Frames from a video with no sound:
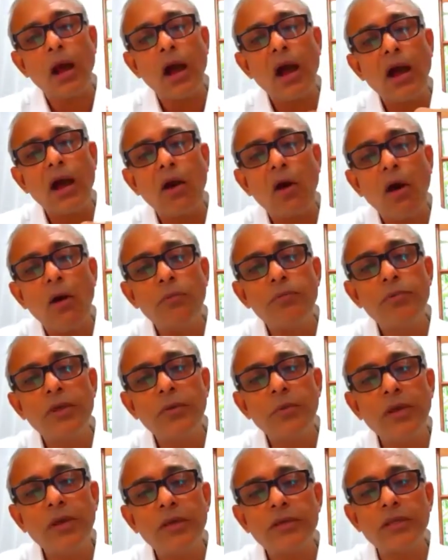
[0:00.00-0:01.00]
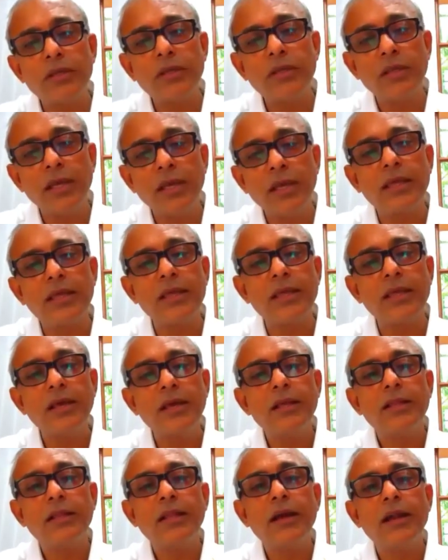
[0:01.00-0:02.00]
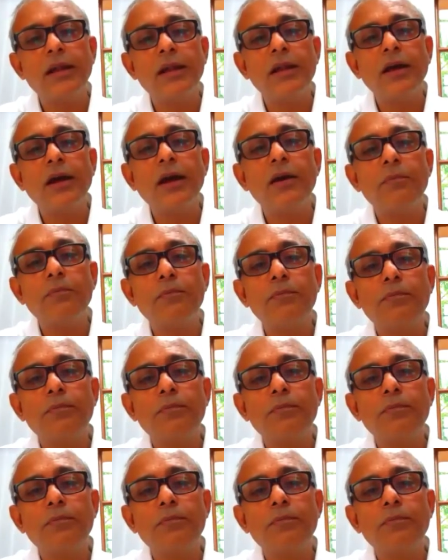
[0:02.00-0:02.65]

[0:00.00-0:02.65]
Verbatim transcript: Our observation is that a